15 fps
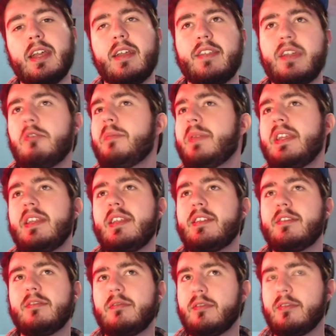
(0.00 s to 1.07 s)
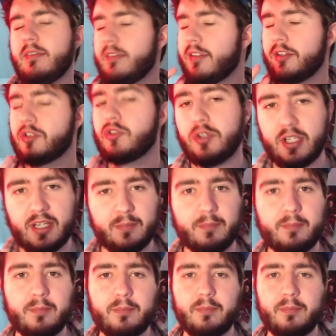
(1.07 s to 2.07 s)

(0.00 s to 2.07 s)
That would be the dream.